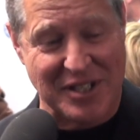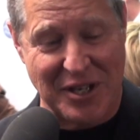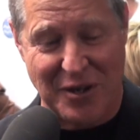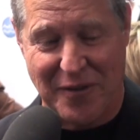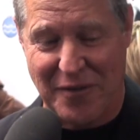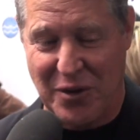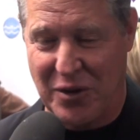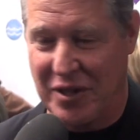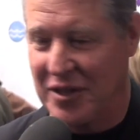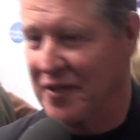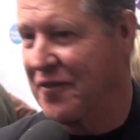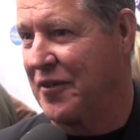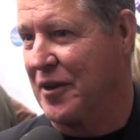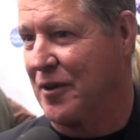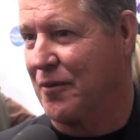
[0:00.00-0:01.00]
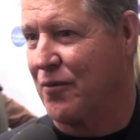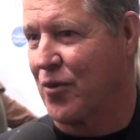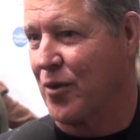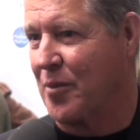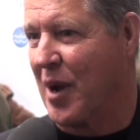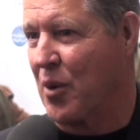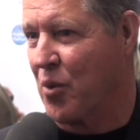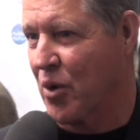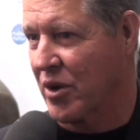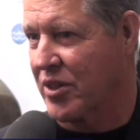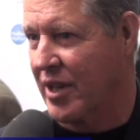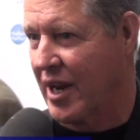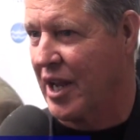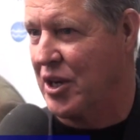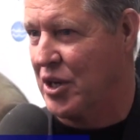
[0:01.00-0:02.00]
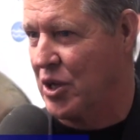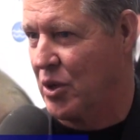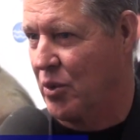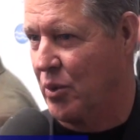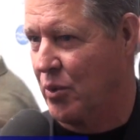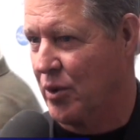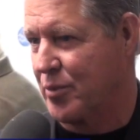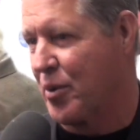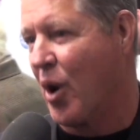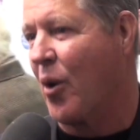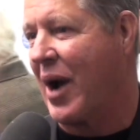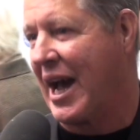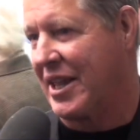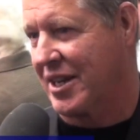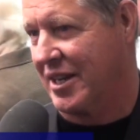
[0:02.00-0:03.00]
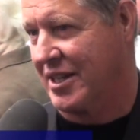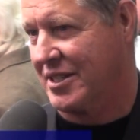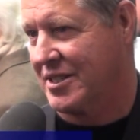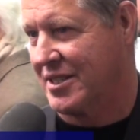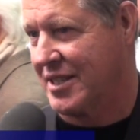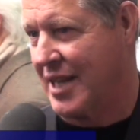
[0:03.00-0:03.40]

interviewed in the film for my work that I do with pro athletes.